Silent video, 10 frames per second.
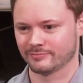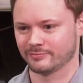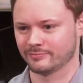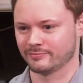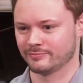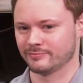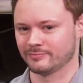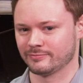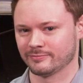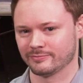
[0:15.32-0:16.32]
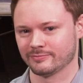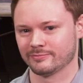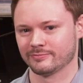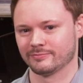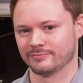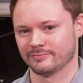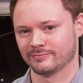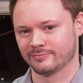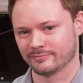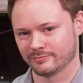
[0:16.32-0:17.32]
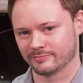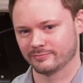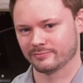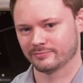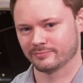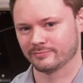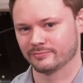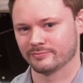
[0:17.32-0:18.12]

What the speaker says: The person shown says nothing.